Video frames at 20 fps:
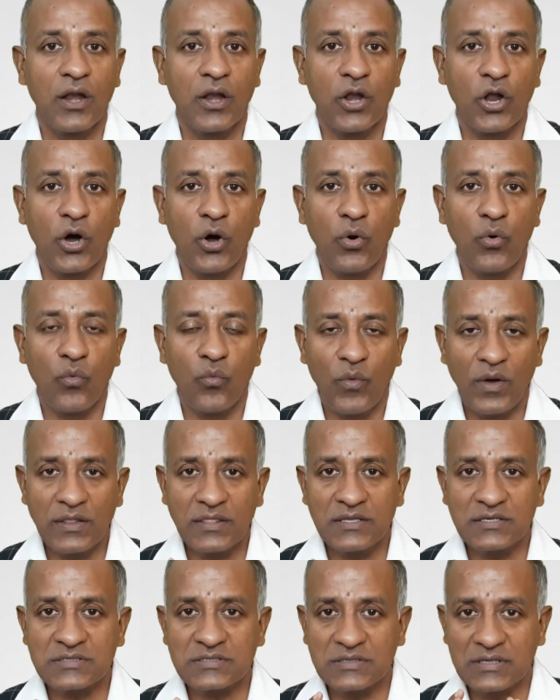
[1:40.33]
Now, when
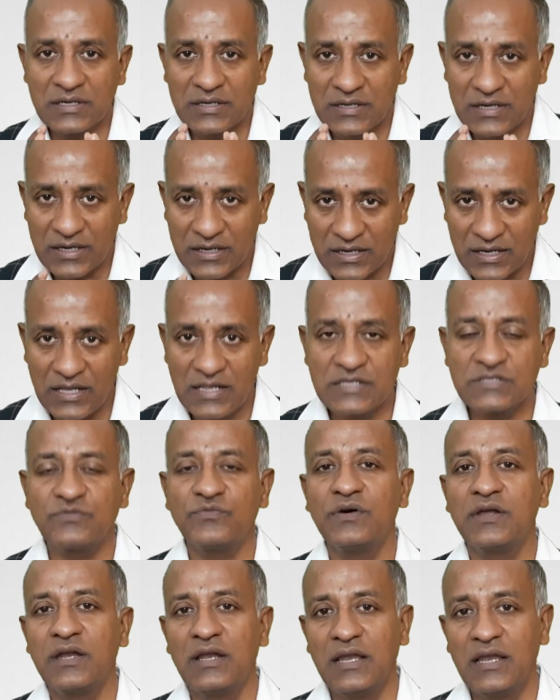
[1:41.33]
these details
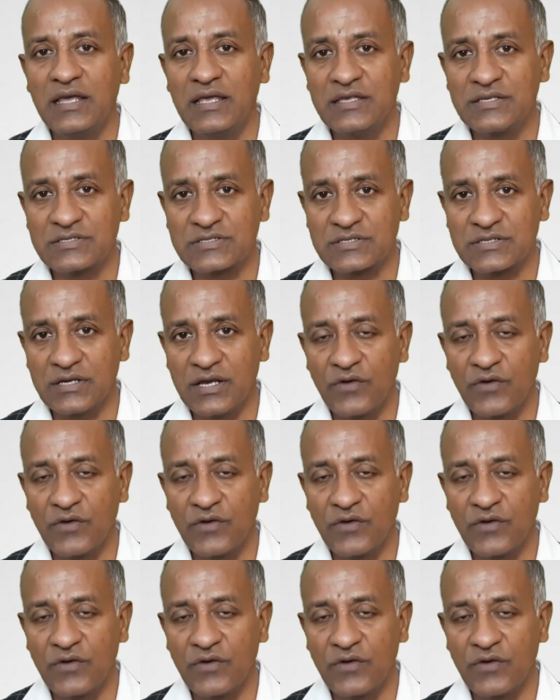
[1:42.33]
were released,